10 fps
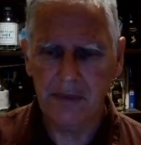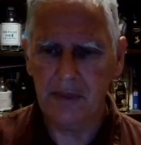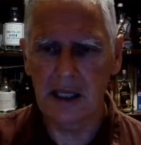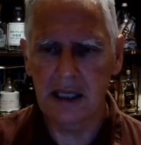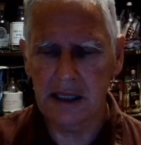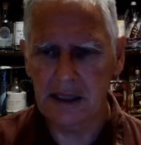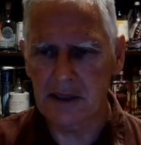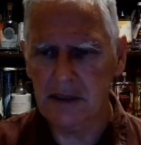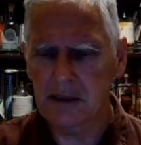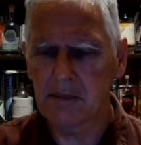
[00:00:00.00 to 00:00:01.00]
It
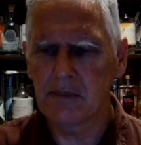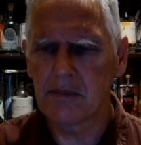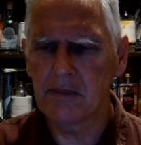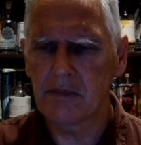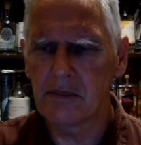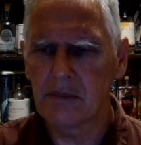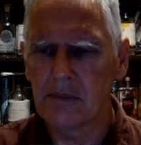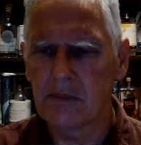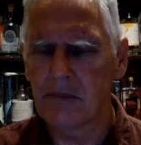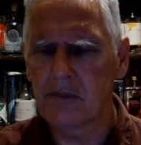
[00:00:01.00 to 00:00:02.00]
is
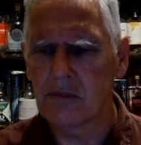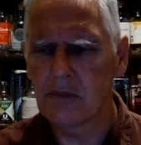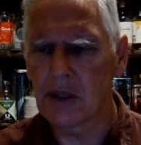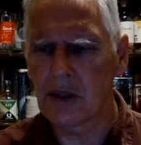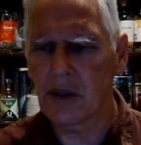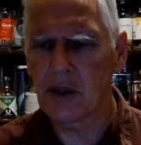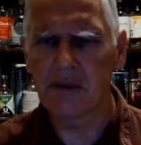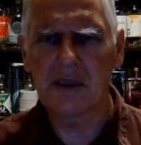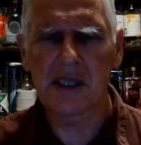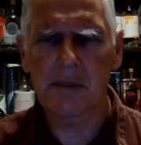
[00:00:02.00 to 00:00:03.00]
the 3rd of
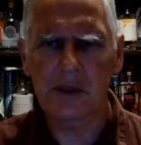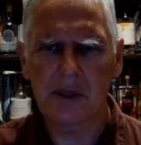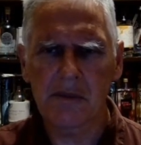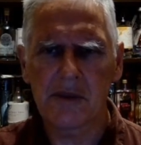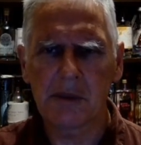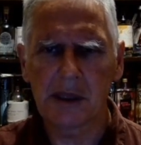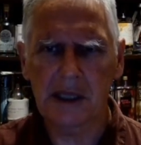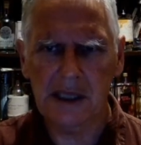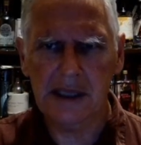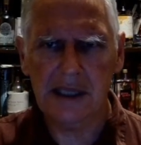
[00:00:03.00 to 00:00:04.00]
December as I'm filming
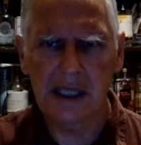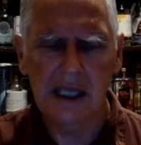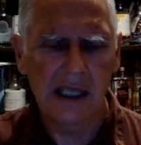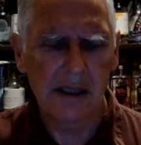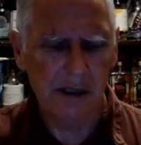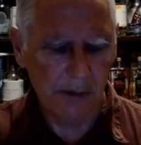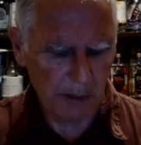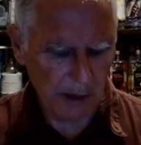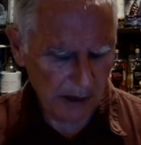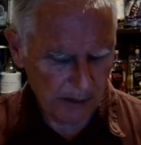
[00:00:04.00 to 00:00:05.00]
this.
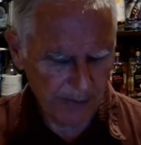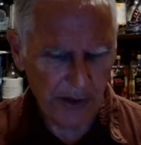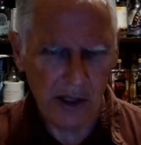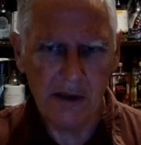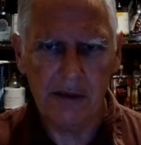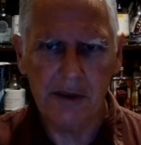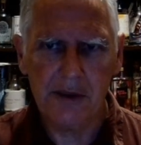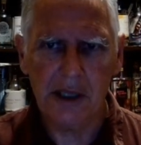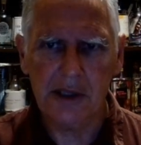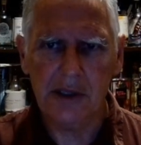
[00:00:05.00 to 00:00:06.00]
My little
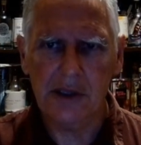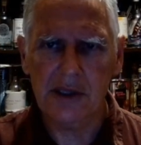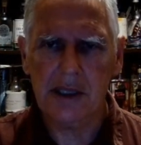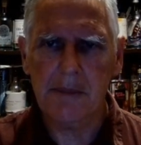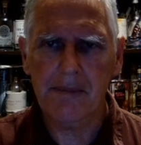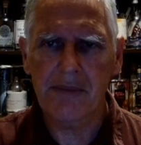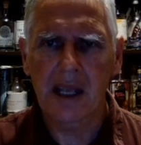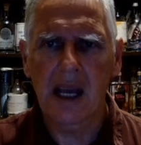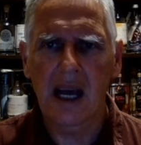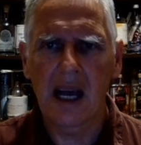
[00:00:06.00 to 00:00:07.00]
offside has gone to sleep.
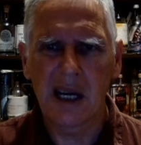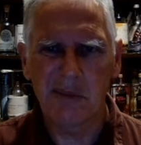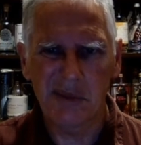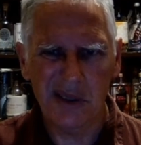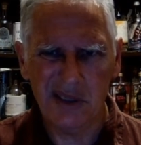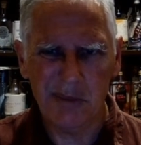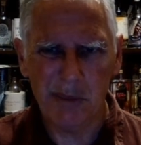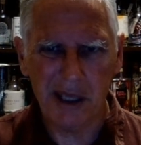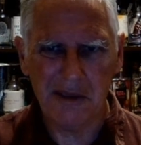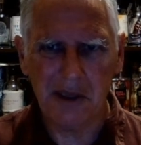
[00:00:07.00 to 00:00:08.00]
There's
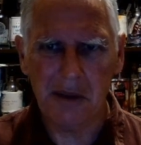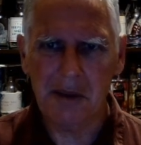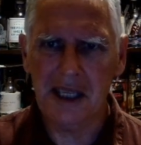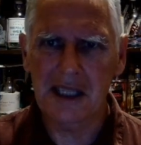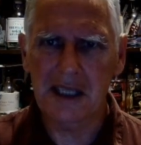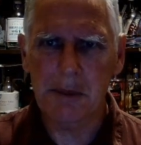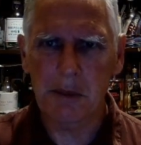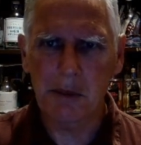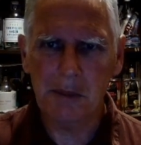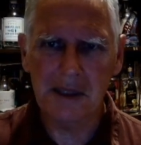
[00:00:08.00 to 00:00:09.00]
plenty of time to get these
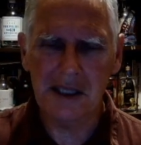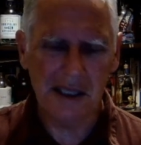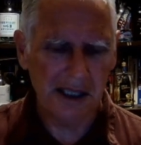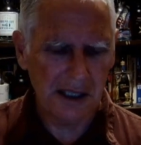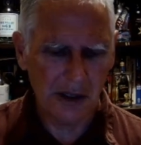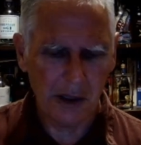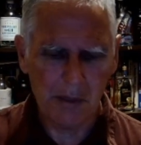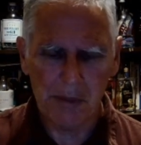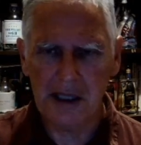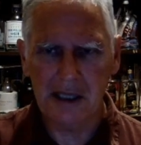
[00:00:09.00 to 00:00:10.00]
people busy. Go
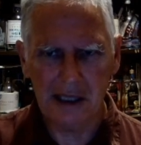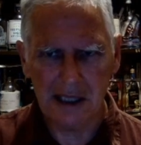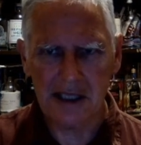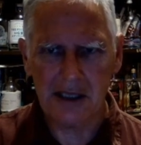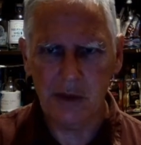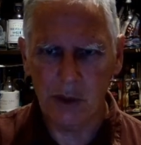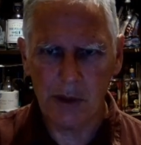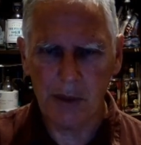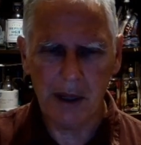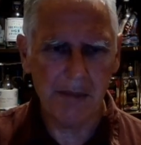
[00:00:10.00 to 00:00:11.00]
big. Let's order
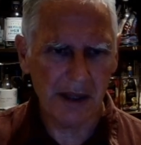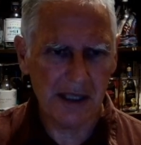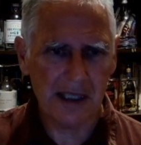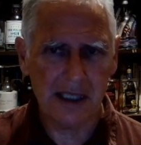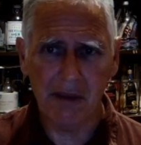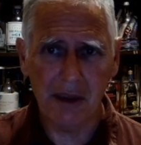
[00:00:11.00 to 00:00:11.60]
them up. Let's give